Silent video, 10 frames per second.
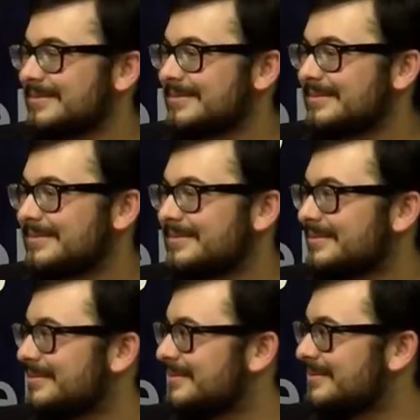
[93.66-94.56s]

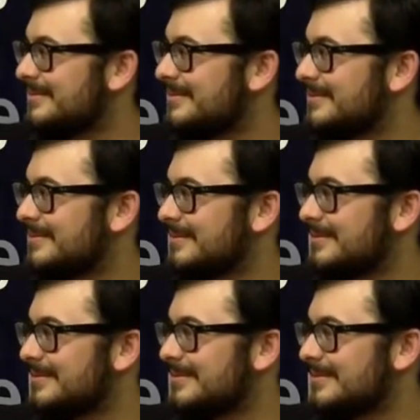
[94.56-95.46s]

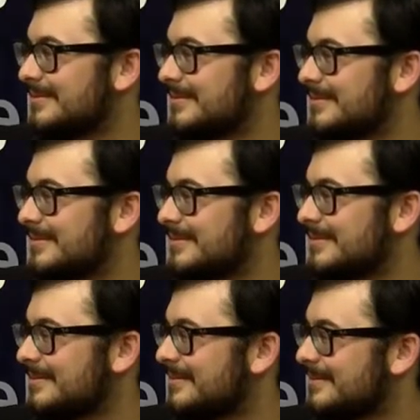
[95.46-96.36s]

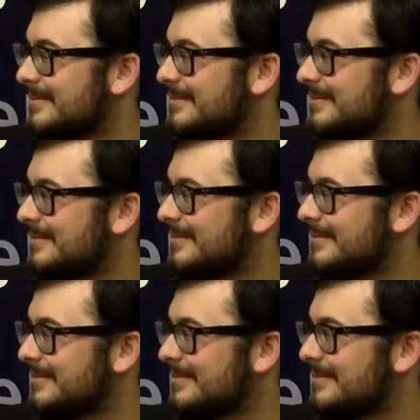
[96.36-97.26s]

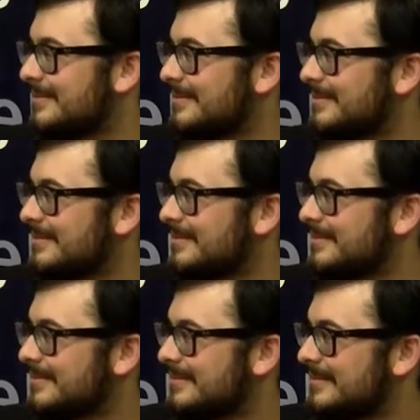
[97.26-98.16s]

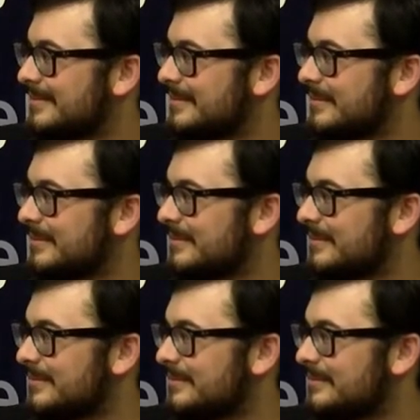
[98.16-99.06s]

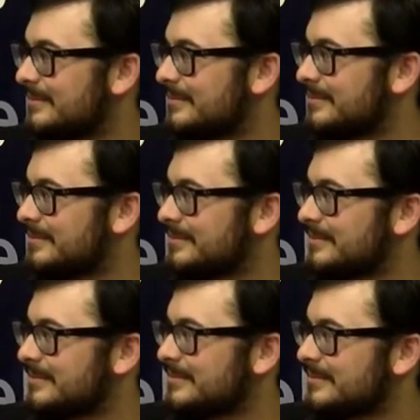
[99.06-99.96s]

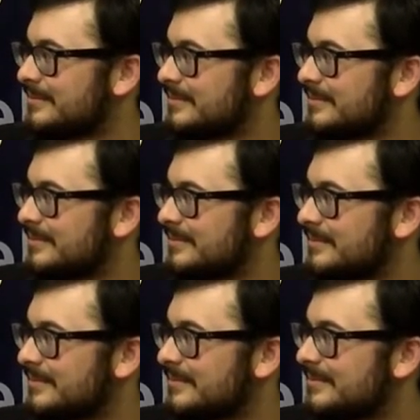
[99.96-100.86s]

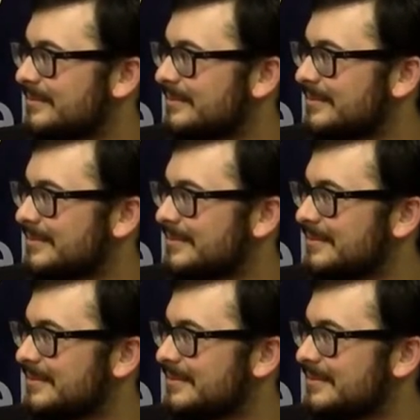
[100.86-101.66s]
(silent)